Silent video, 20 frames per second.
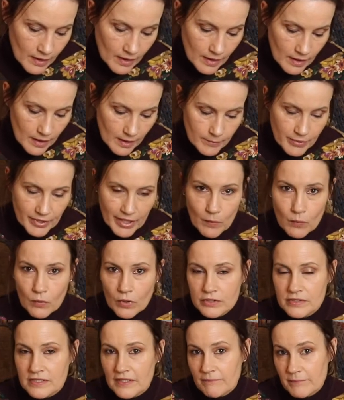
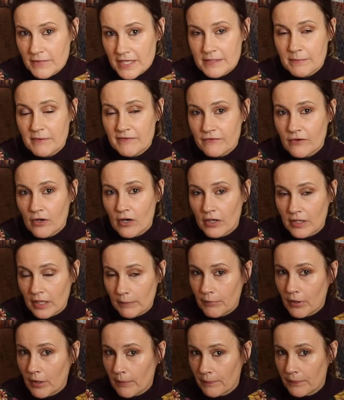I've made it before, and I'll
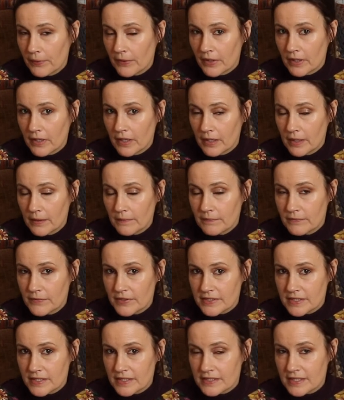pop
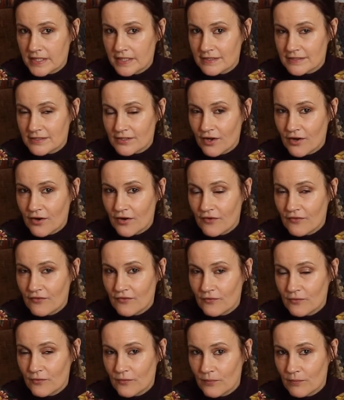the details
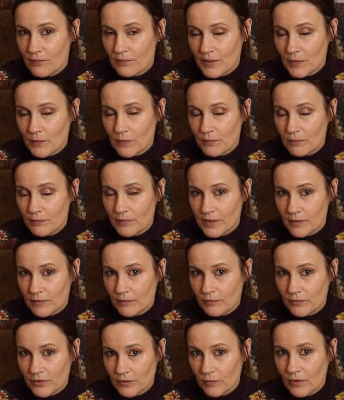of
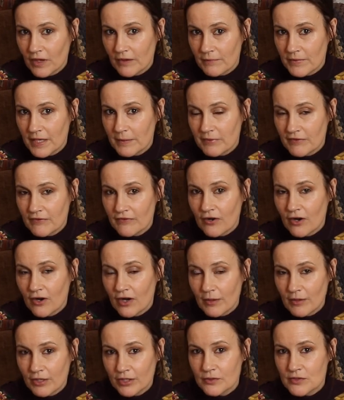what I've made before.
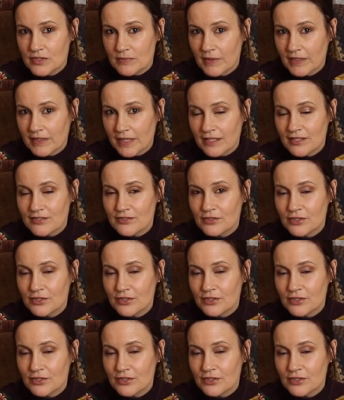I used my Nana's